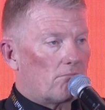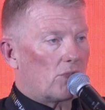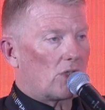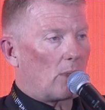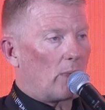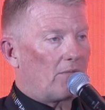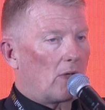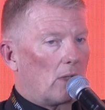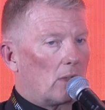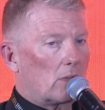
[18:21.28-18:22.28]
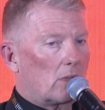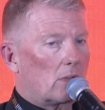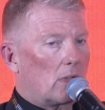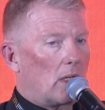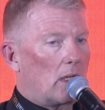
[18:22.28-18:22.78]
So we've
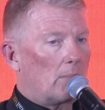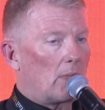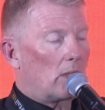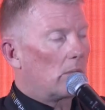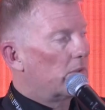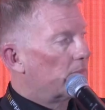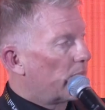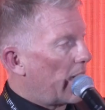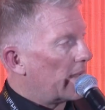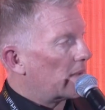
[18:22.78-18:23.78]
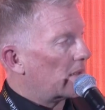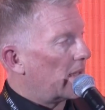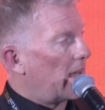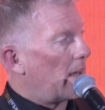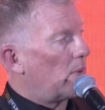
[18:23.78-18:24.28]
got a number of brands
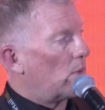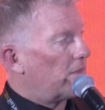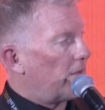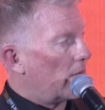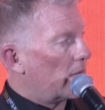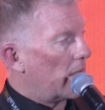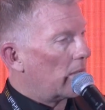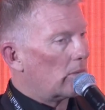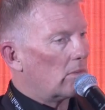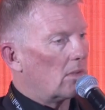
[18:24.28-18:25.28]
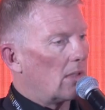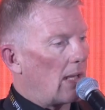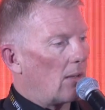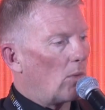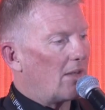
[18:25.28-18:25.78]
in our portfolio
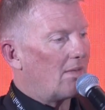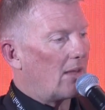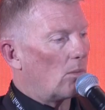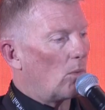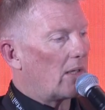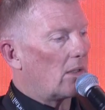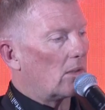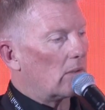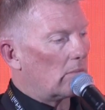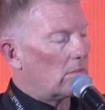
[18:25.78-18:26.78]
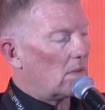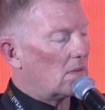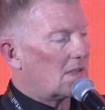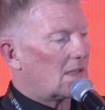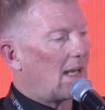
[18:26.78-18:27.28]
that we think we can
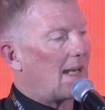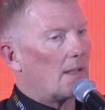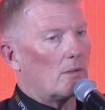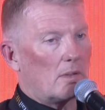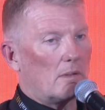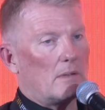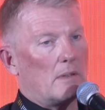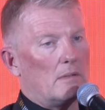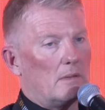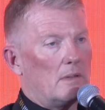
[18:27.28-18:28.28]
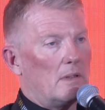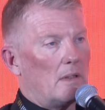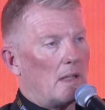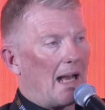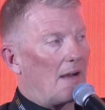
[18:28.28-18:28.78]
scale
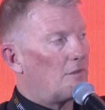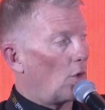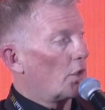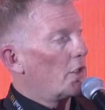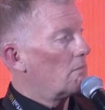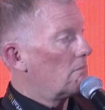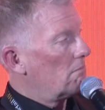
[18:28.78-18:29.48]
at volume.